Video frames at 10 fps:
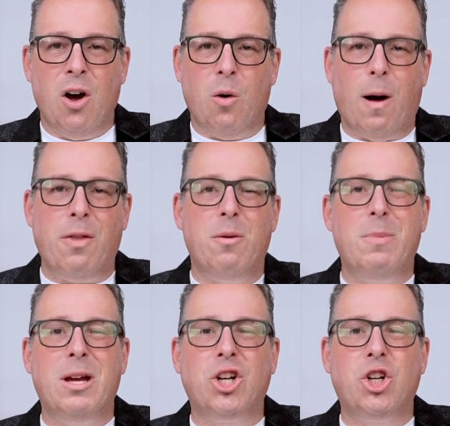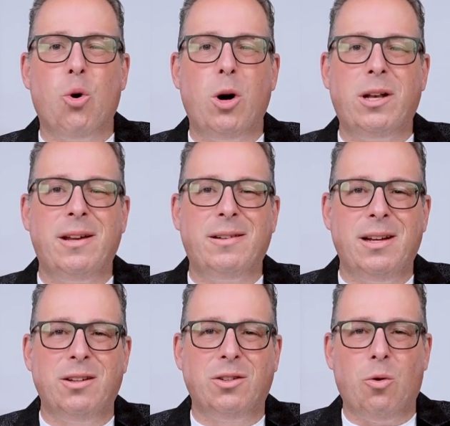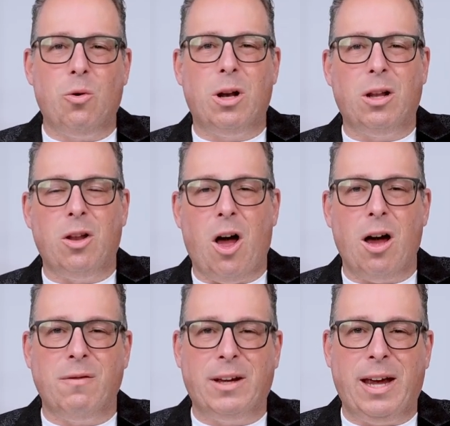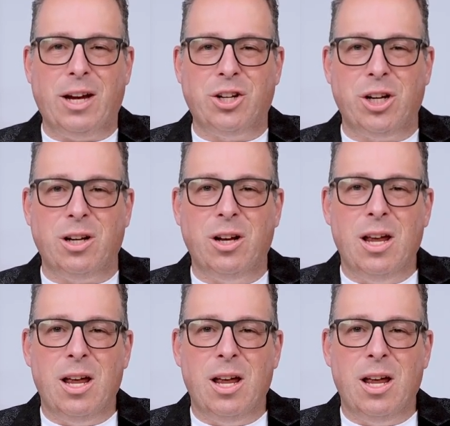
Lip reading: Whether it be a short distance or a long vacation,